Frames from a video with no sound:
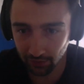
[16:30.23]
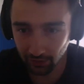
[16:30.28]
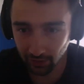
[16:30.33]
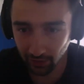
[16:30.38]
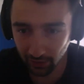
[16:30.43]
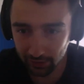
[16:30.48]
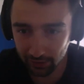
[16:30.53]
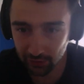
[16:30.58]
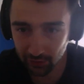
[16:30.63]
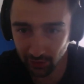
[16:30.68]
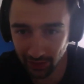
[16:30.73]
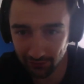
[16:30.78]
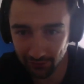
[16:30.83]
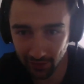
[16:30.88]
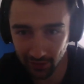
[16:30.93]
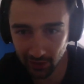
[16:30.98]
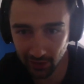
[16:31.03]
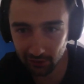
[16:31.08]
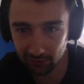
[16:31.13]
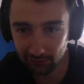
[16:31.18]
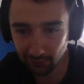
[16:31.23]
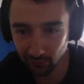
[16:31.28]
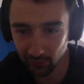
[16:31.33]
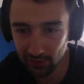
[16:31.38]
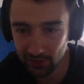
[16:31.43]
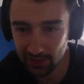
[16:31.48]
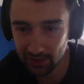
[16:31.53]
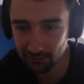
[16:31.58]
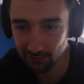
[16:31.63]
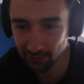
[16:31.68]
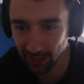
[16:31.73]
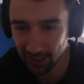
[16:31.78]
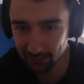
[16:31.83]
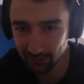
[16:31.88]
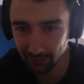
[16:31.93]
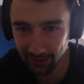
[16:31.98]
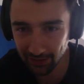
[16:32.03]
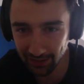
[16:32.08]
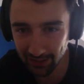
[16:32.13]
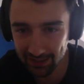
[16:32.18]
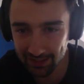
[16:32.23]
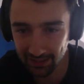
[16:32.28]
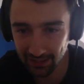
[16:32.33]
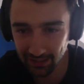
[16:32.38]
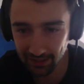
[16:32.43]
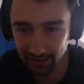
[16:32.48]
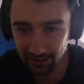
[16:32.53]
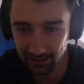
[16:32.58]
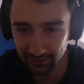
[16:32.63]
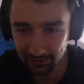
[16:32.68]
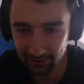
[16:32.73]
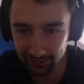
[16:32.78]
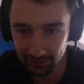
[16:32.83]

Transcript: And I do have that kind of voice at the back of my head saying,